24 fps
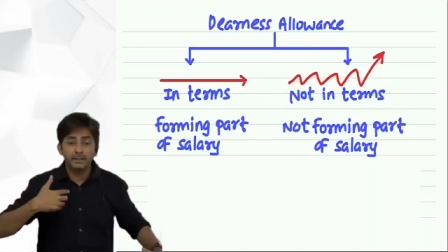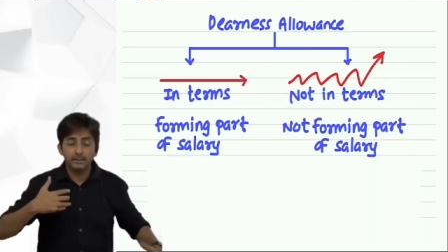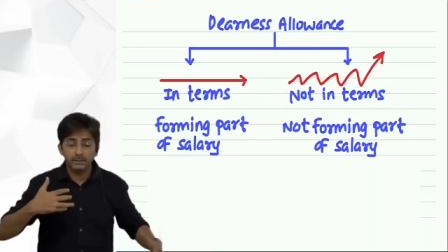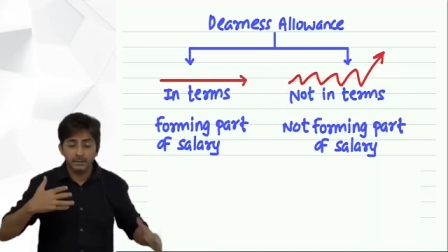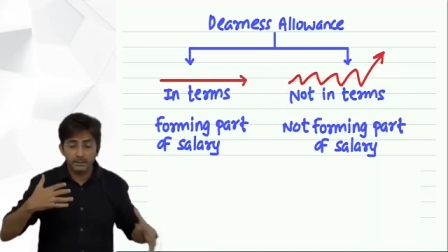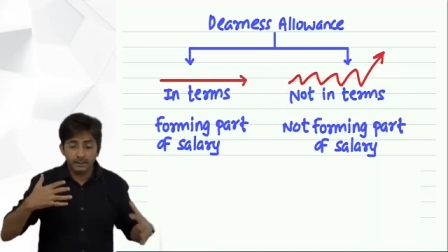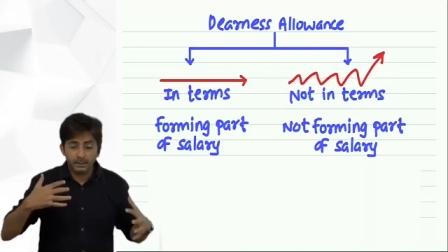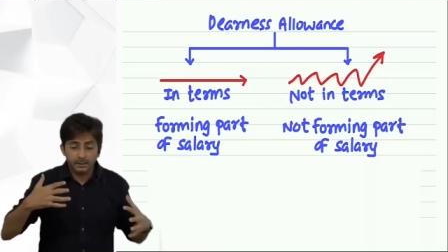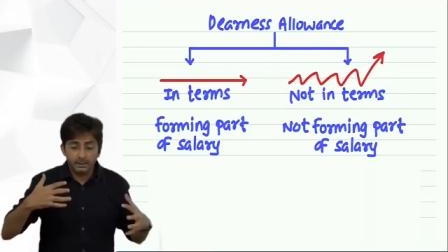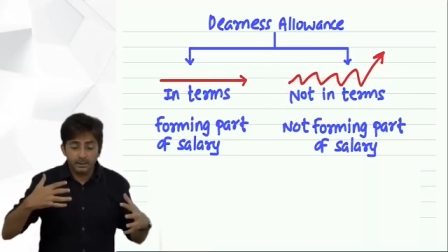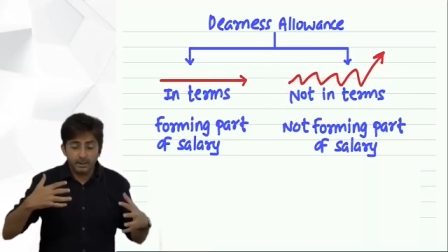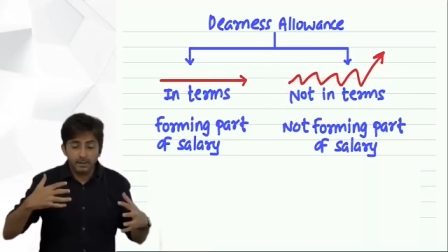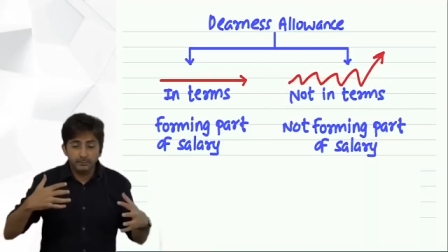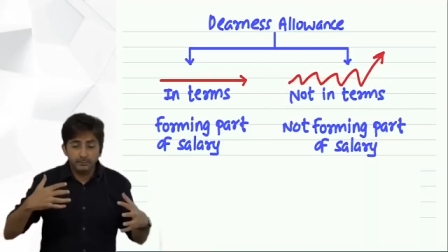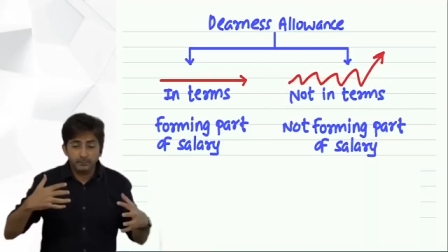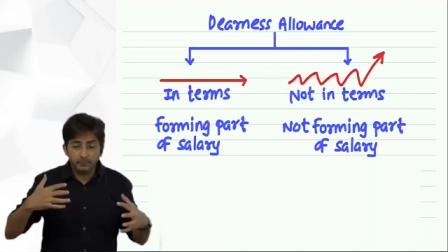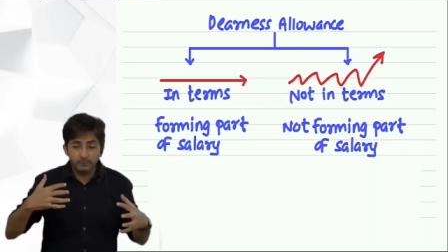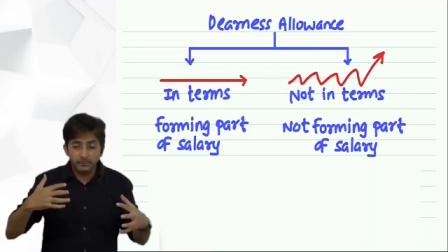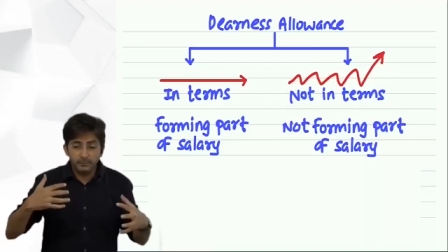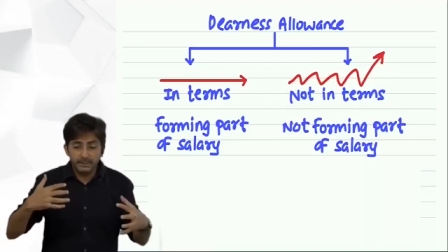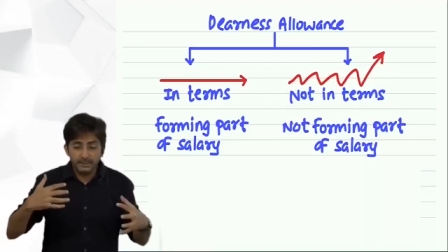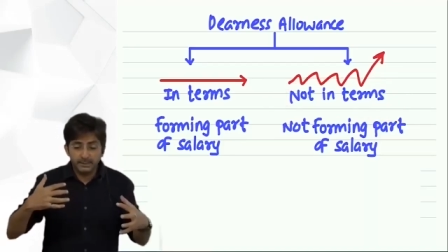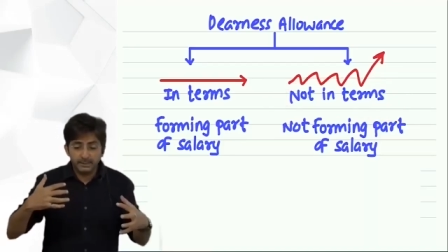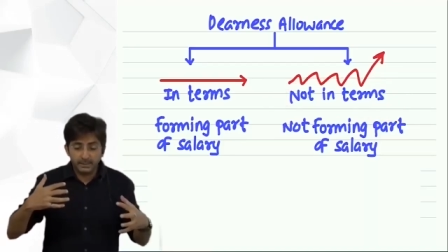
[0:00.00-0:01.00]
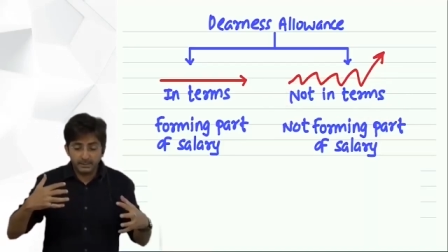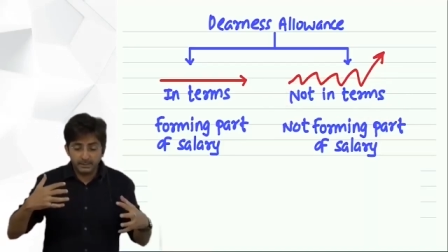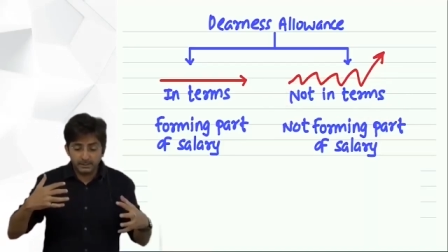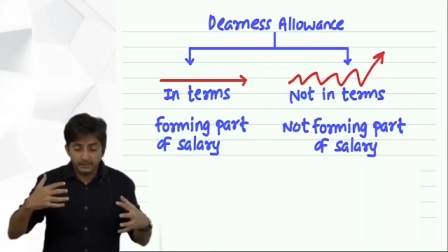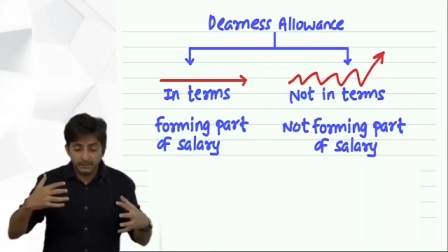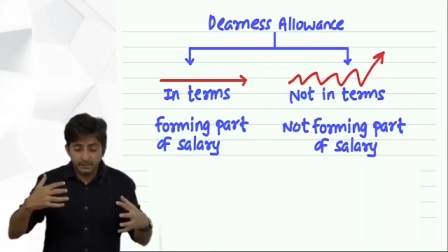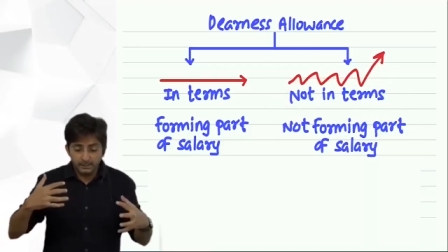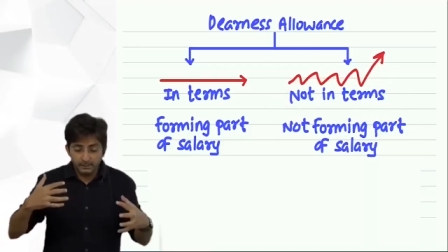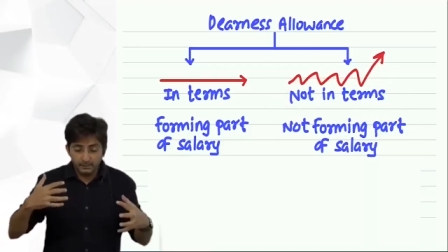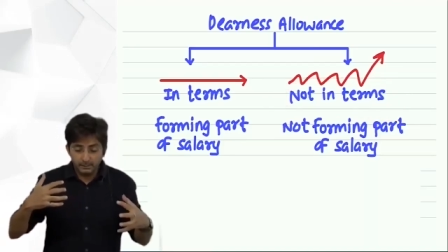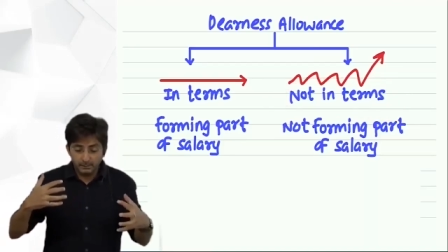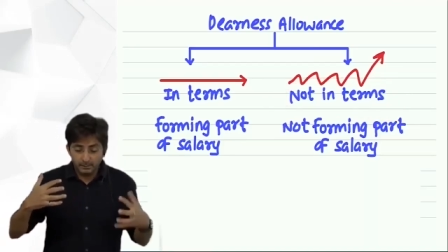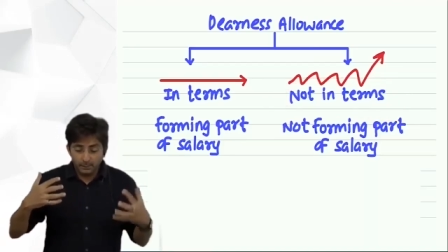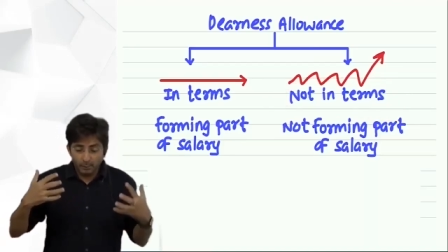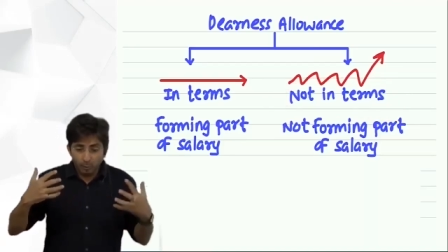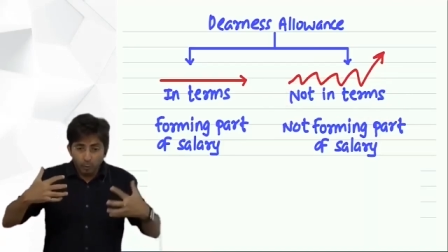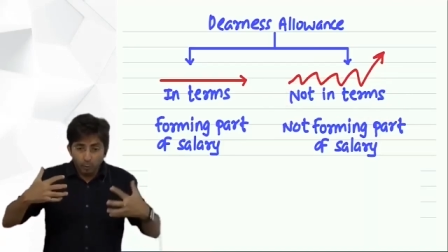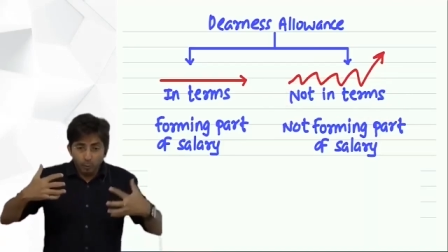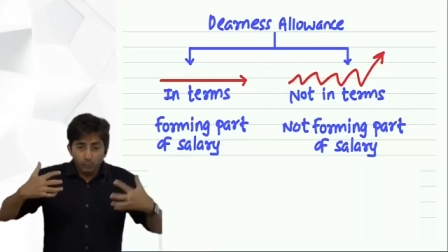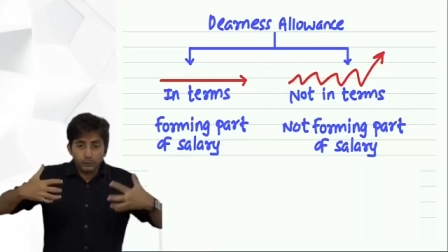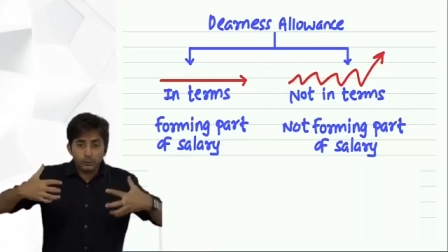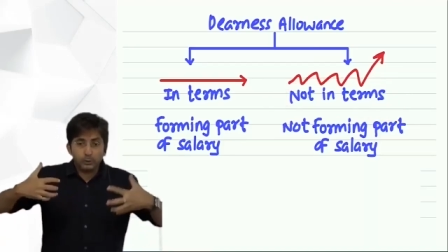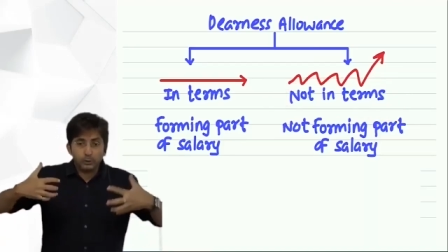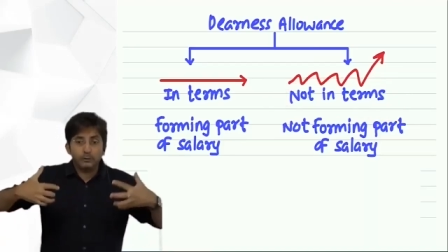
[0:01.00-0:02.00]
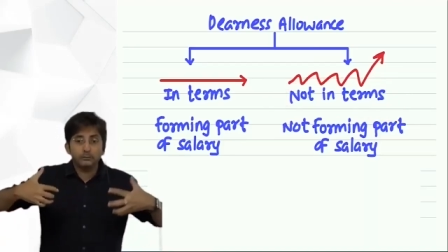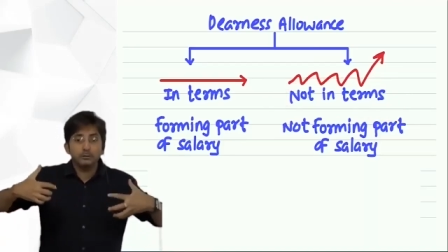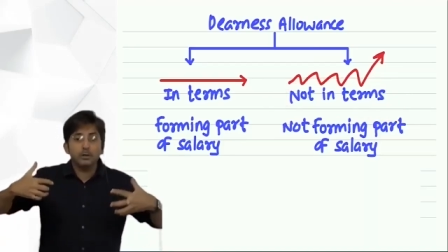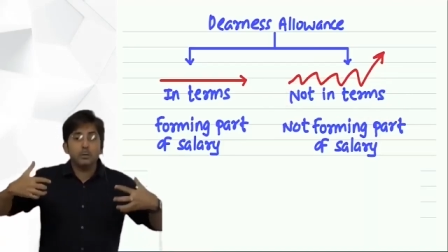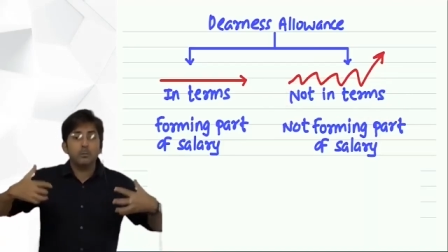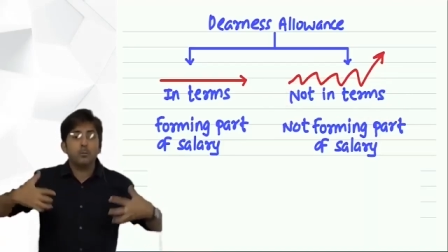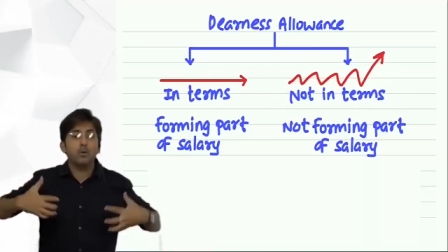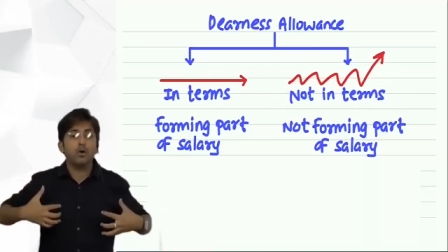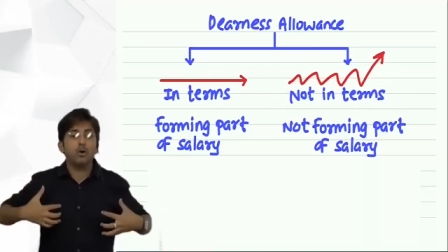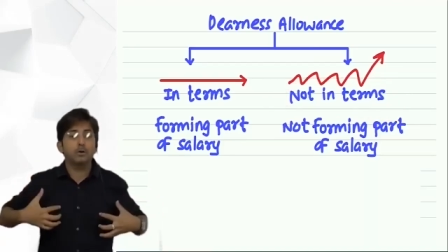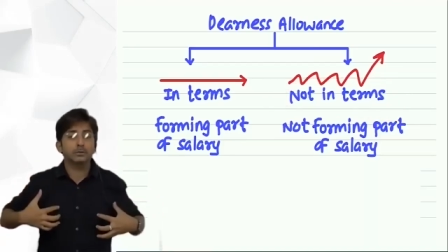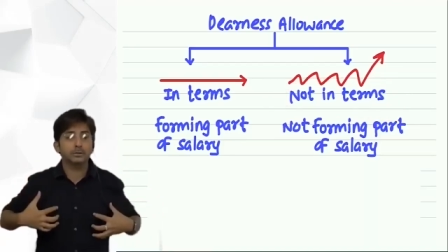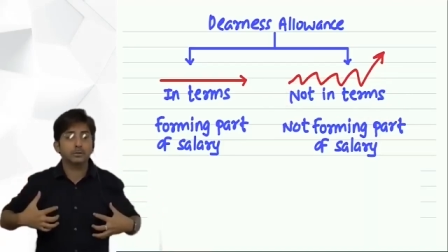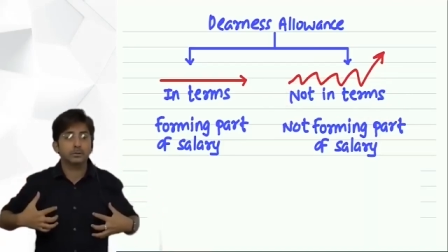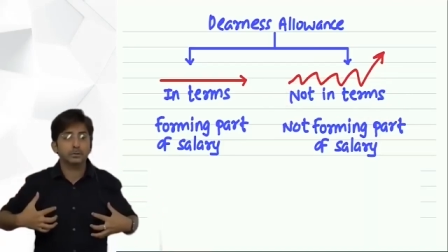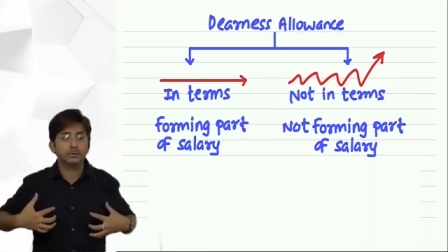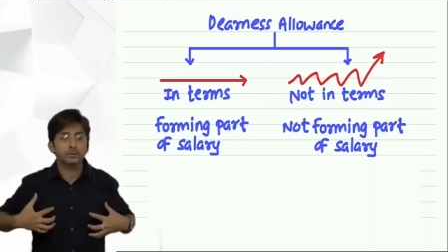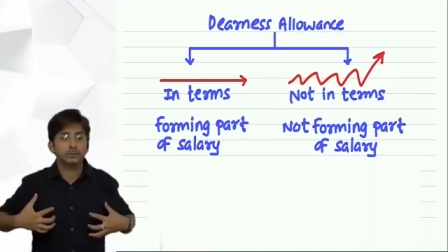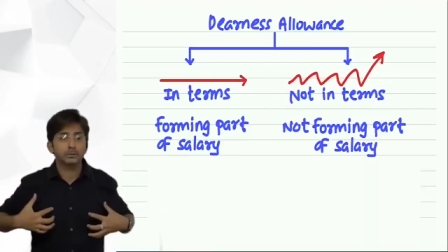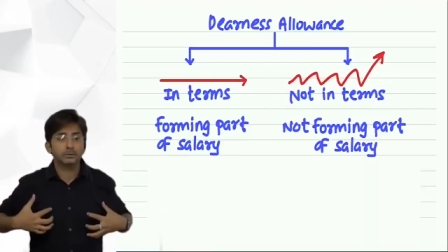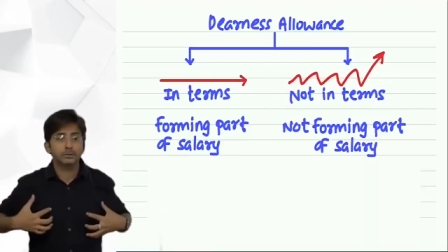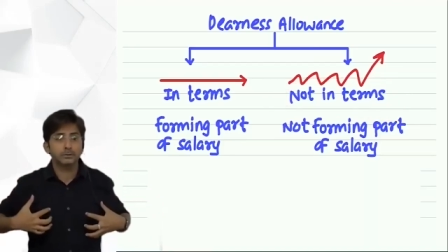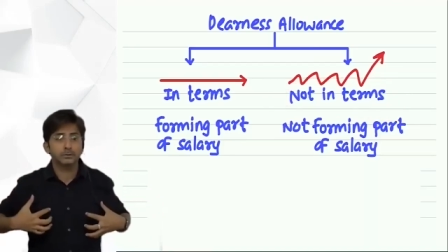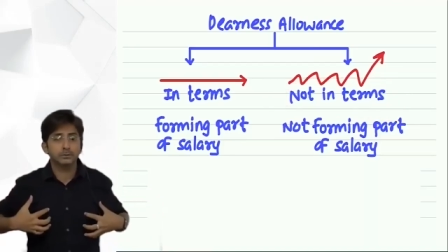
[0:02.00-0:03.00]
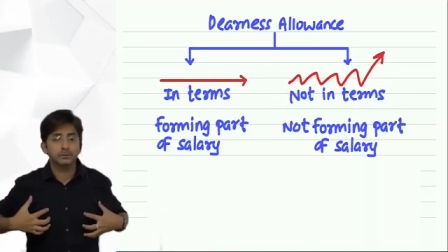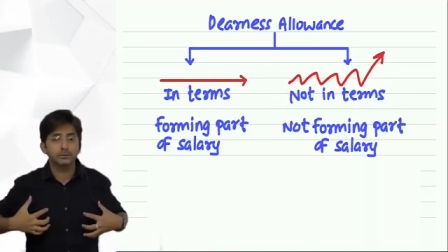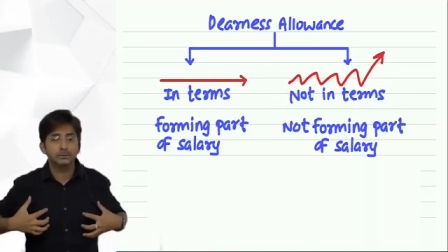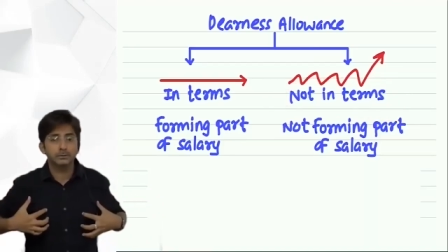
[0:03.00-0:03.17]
See, terms means the rules of the boss.